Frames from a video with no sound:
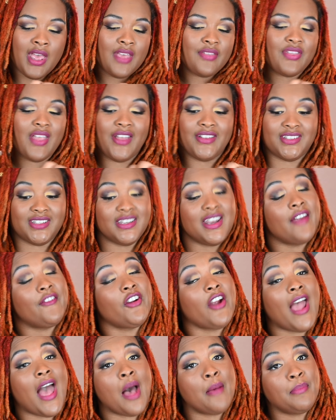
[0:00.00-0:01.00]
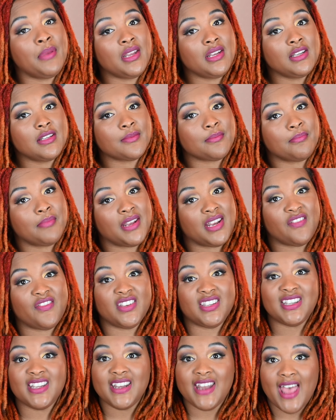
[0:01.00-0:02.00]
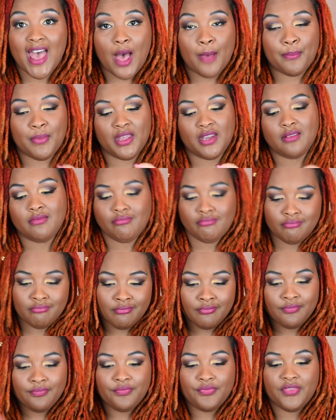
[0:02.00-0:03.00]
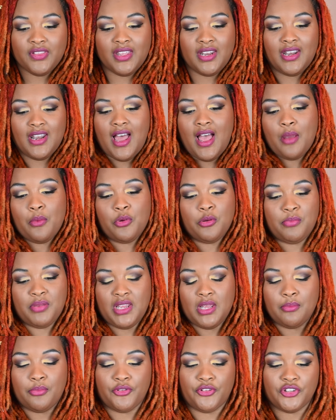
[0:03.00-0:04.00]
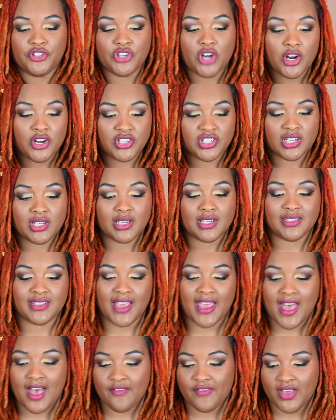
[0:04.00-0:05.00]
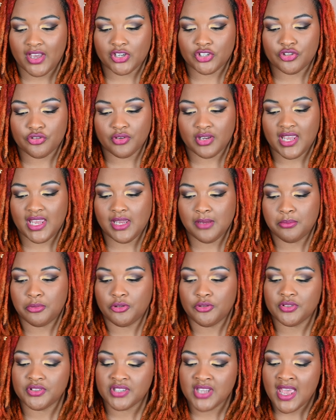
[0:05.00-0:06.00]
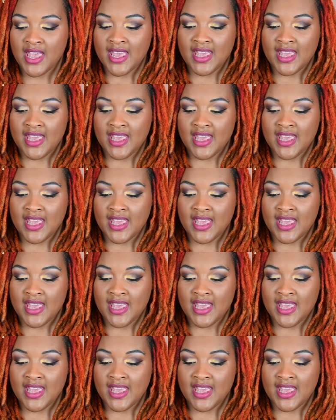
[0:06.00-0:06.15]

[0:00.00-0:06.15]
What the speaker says: That's never happened, but if it did happen, then I would be able to charge it because I have extra cables.